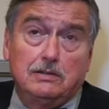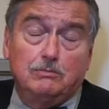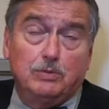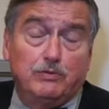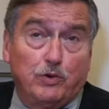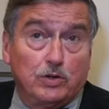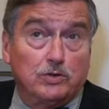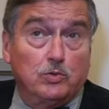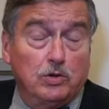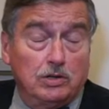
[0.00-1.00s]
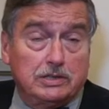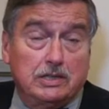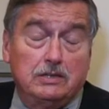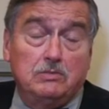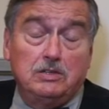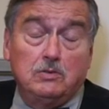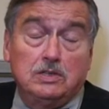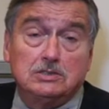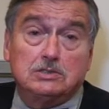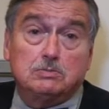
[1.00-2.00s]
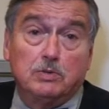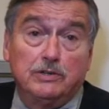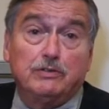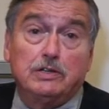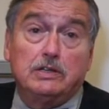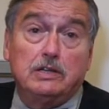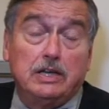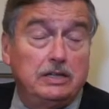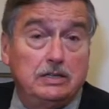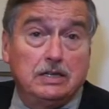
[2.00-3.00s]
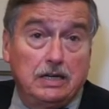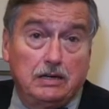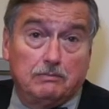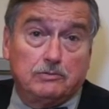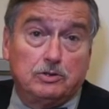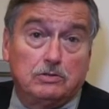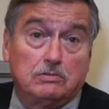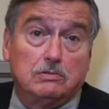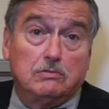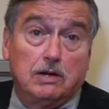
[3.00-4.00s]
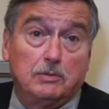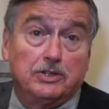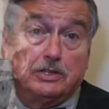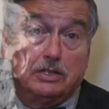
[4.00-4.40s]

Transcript: Before the war came, he was briefly an aide-de-camp to Robert E.